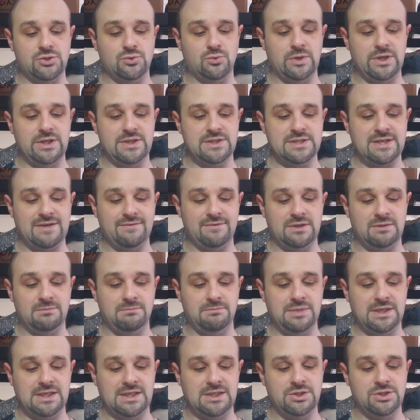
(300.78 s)
27 in
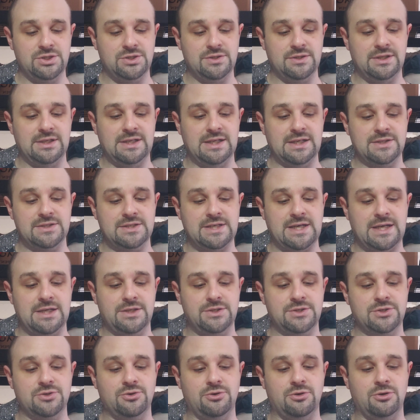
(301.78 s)
bench. The next
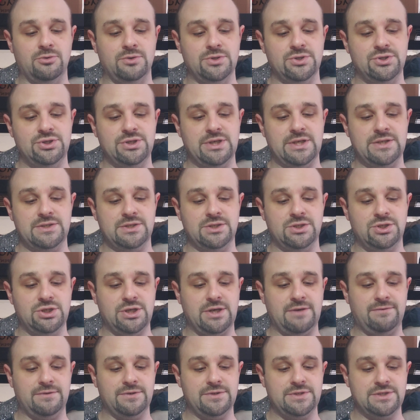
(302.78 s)
highest score was Justin
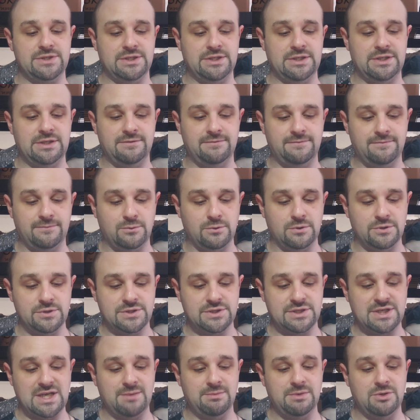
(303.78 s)
Jefferson for
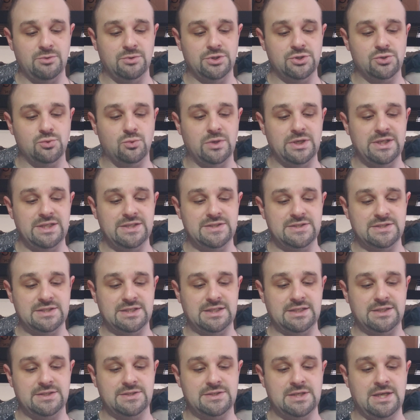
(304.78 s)
Sammy with
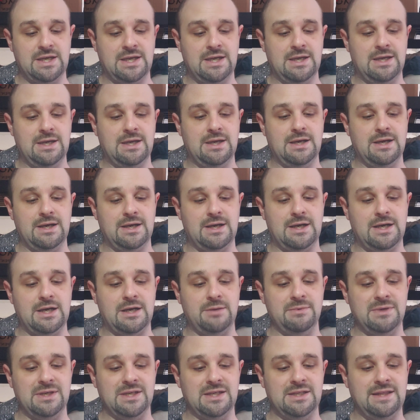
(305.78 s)
26,
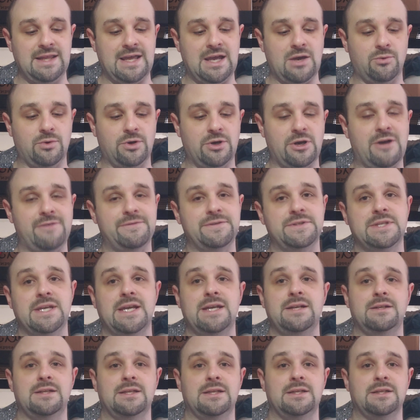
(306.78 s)
and that would
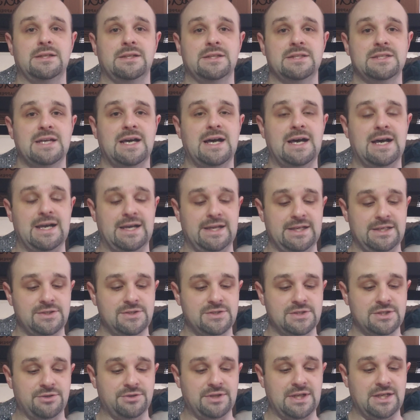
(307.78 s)
offset and end in a tie.
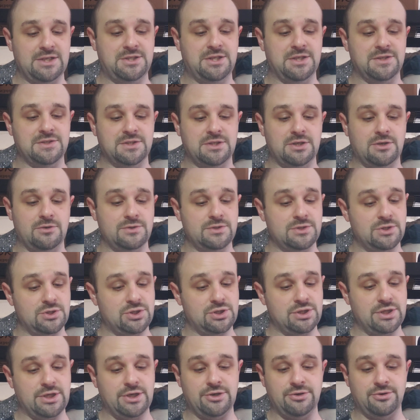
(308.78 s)
So that just goes to
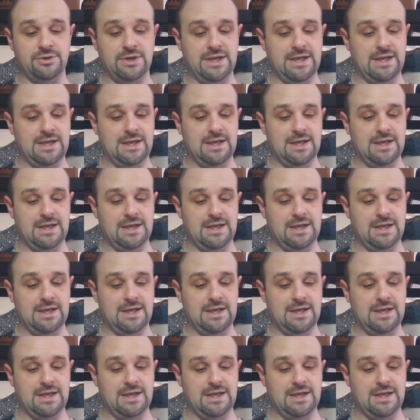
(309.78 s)
show